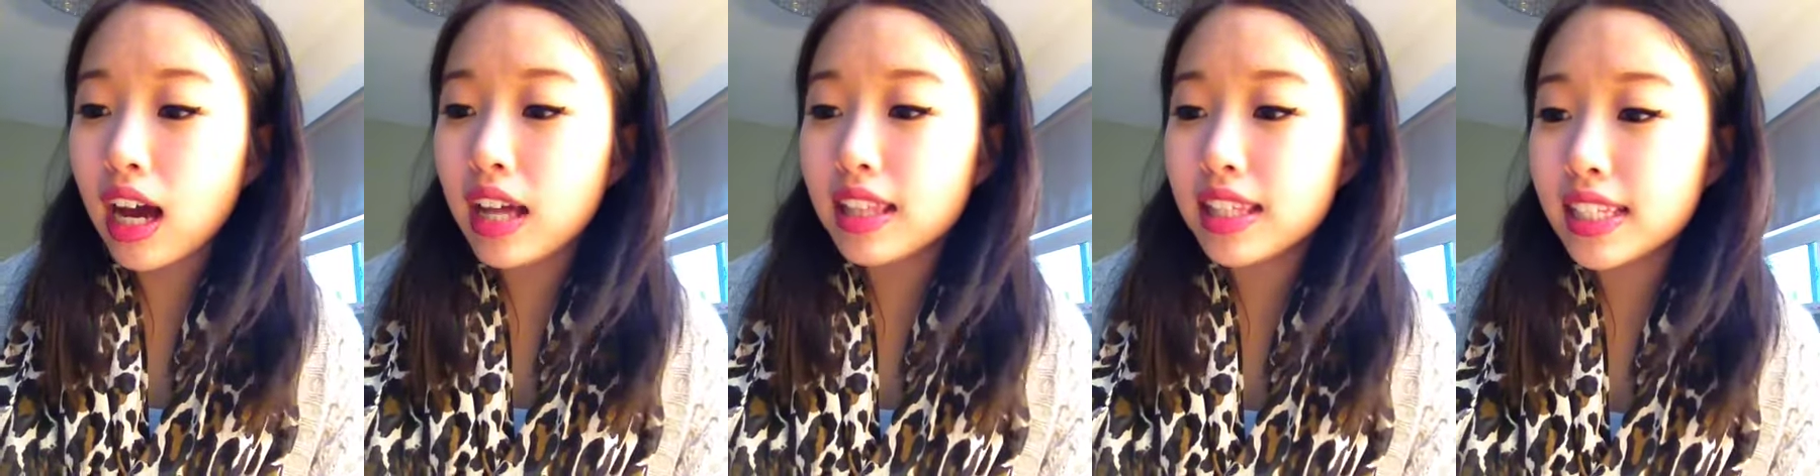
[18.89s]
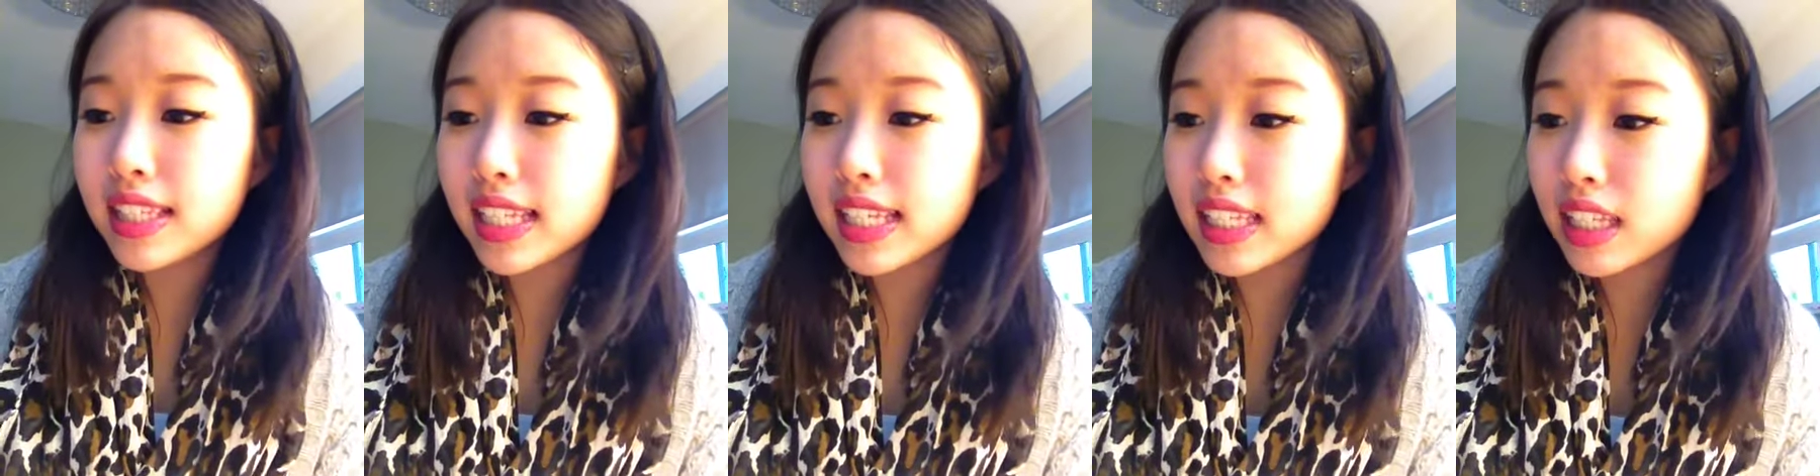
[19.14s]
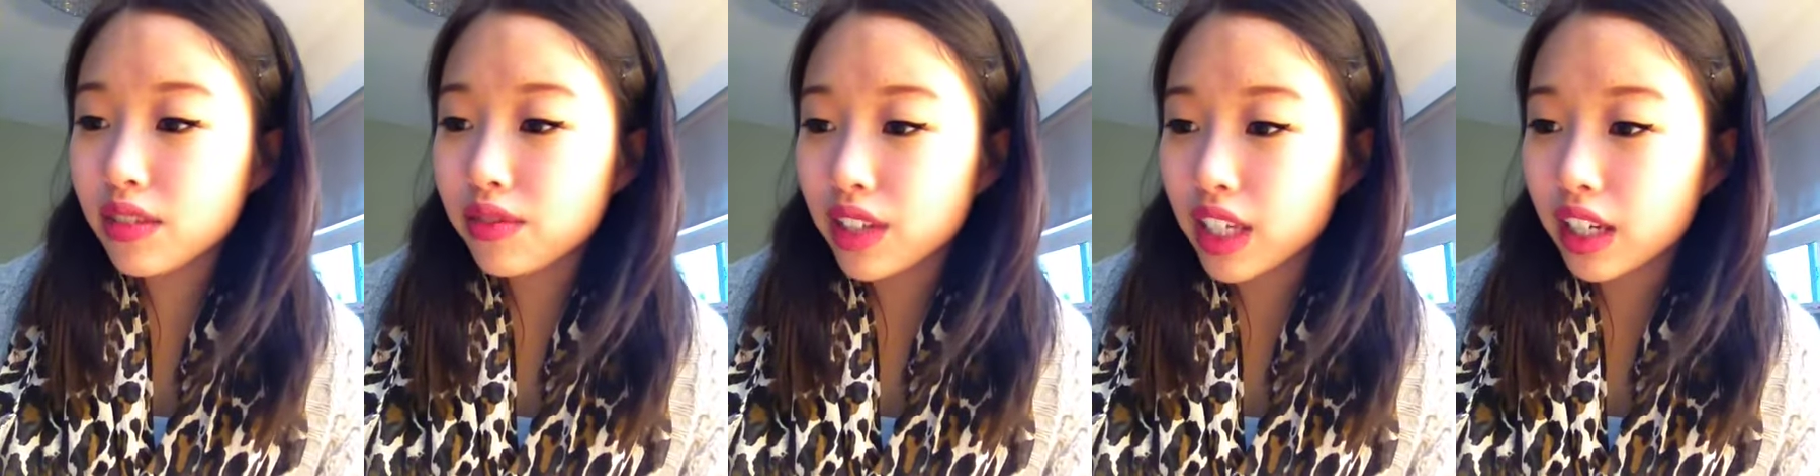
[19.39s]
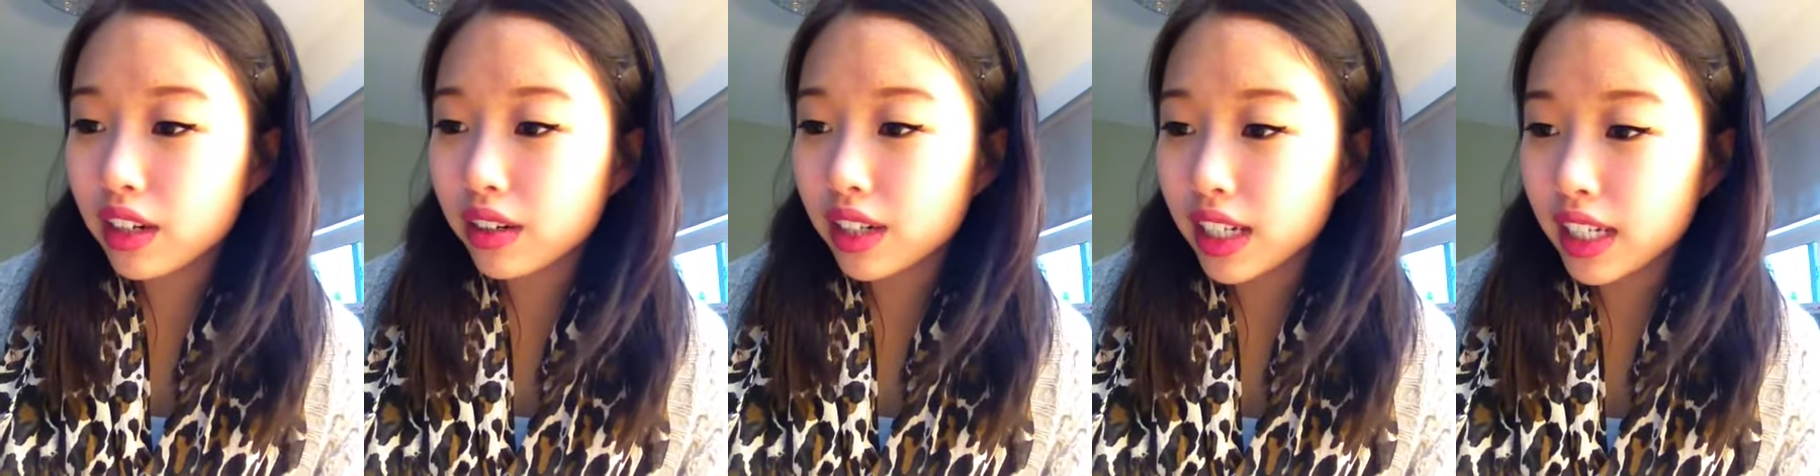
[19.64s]
The sense of
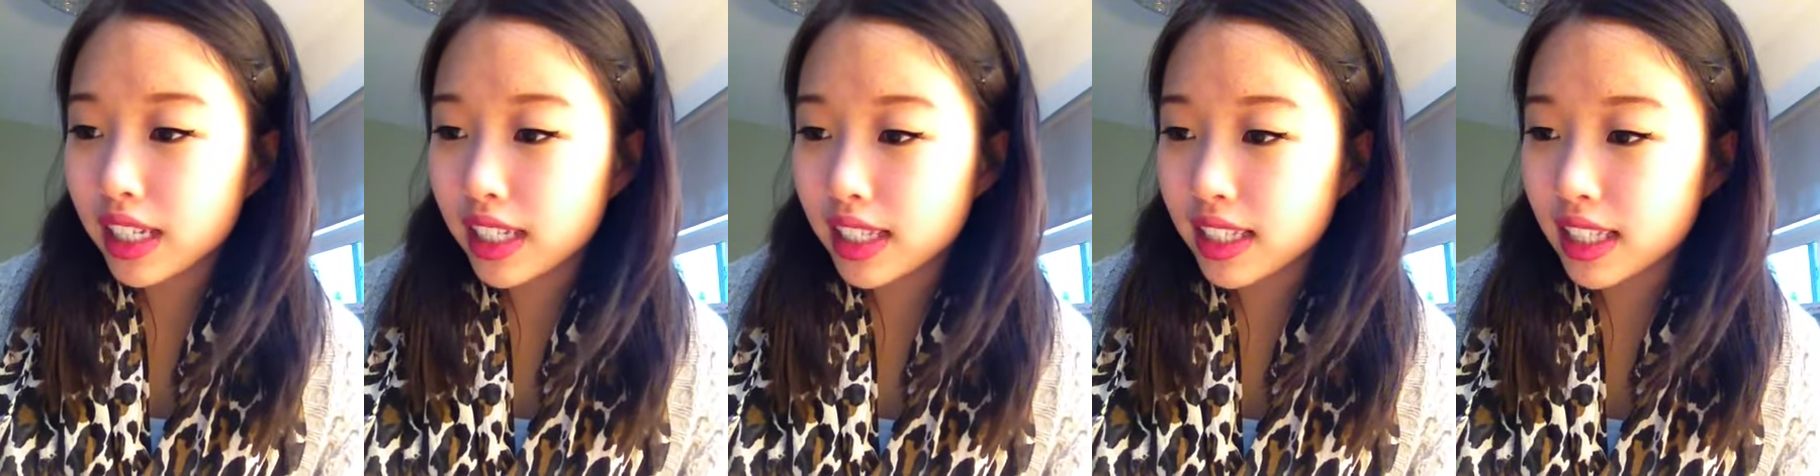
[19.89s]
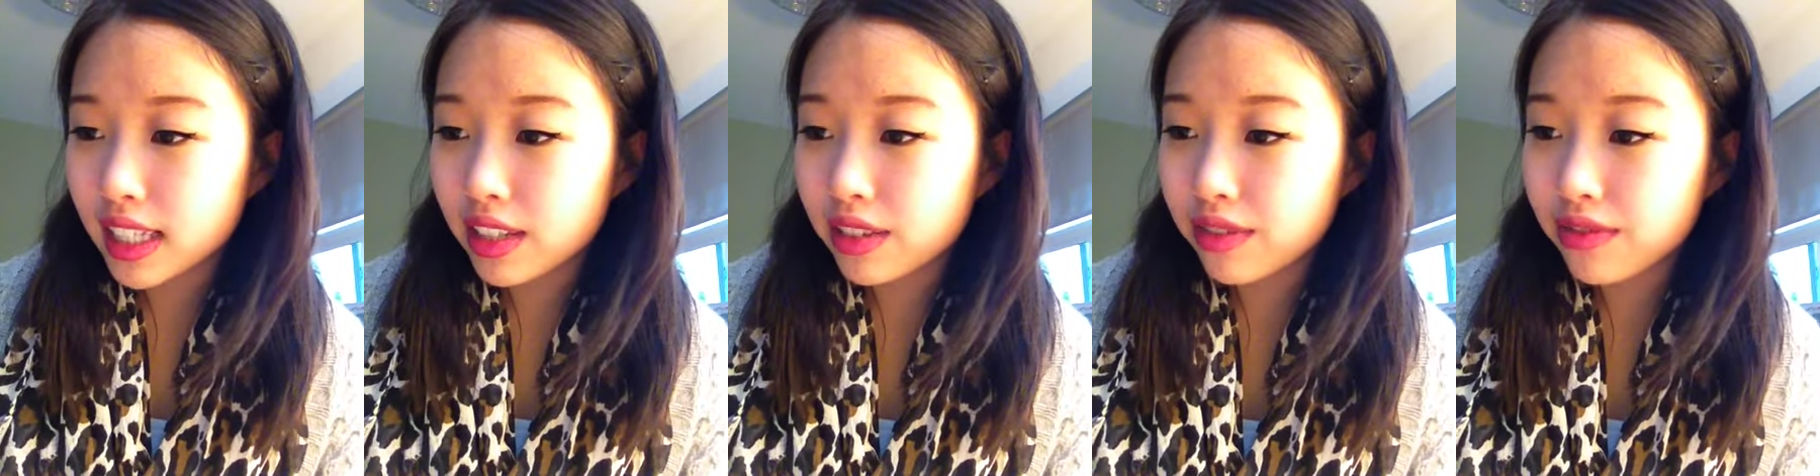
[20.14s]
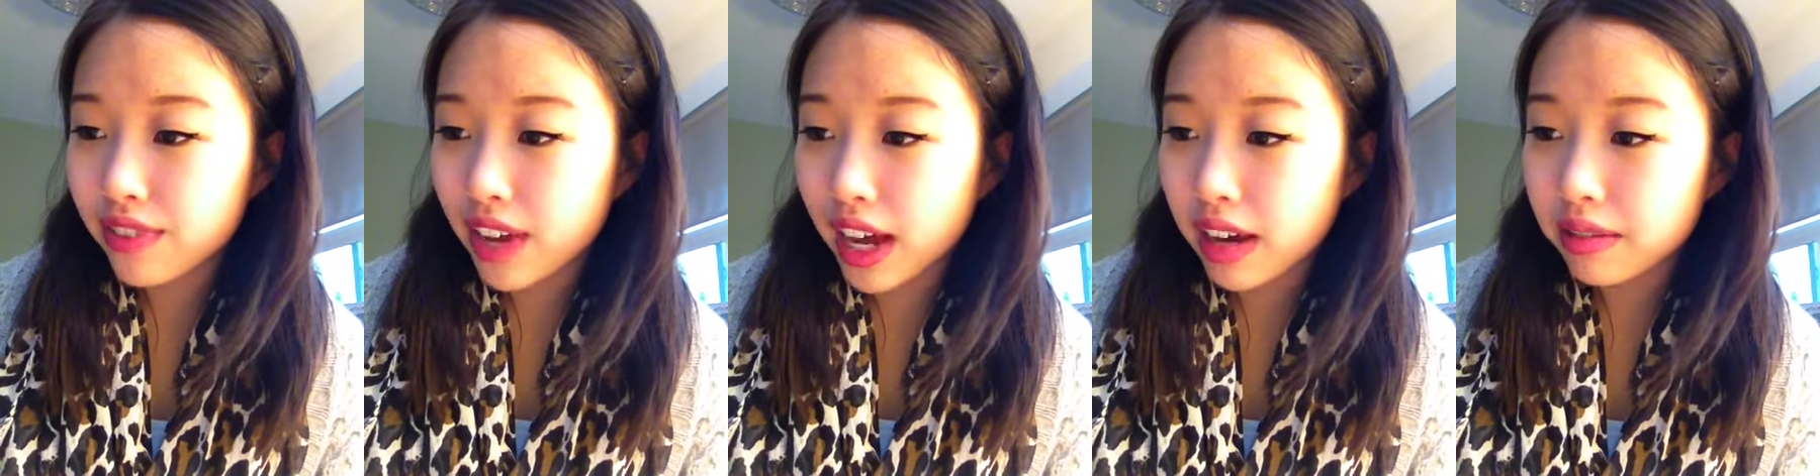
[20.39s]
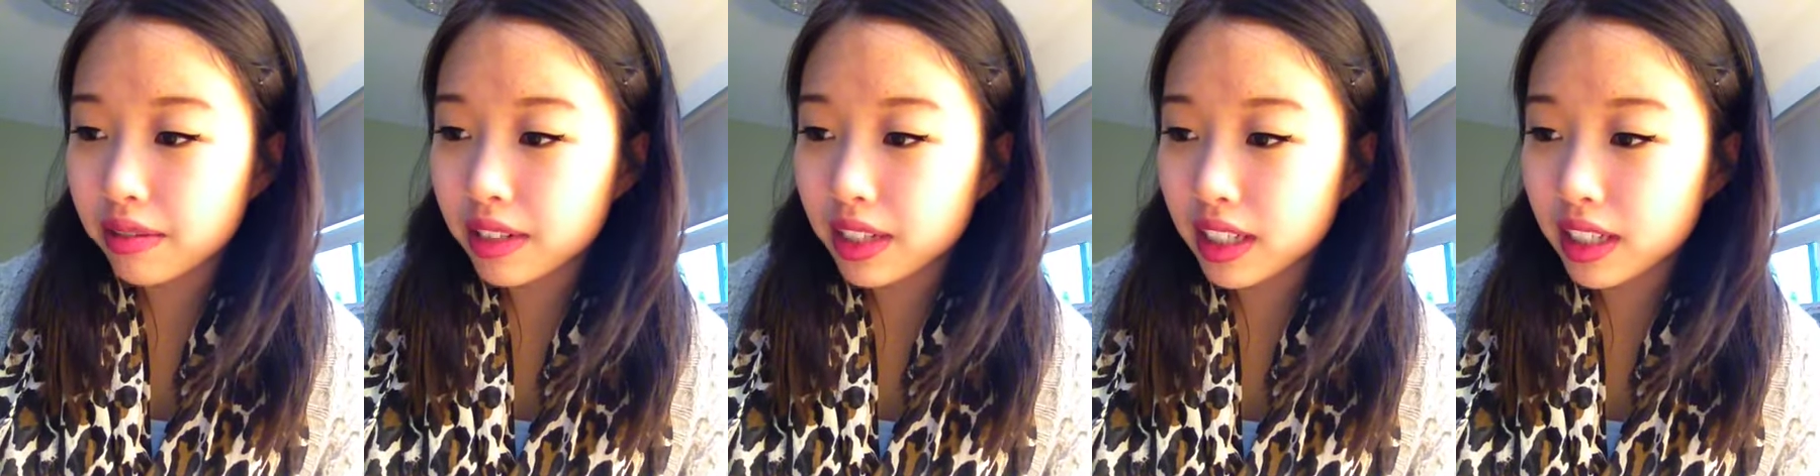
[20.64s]
eeriness is found